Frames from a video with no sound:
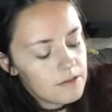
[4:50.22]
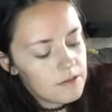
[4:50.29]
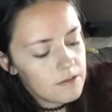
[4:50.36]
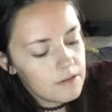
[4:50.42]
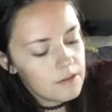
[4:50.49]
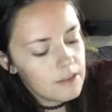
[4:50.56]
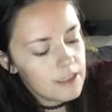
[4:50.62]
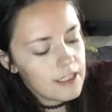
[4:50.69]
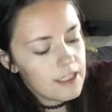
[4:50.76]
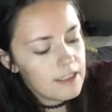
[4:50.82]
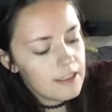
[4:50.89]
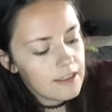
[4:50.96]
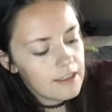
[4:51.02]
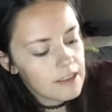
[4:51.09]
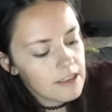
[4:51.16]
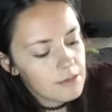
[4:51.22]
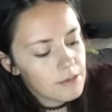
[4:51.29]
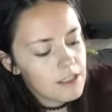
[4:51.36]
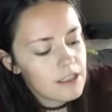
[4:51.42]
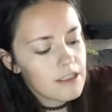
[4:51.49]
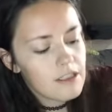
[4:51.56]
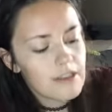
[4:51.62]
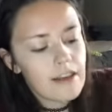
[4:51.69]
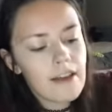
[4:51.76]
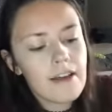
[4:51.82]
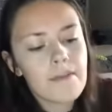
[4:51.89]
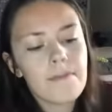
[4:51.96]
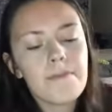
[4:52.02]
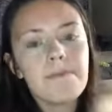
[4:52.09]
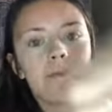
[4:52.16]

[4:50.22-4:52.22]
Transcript: Oh, I like this blush a lot.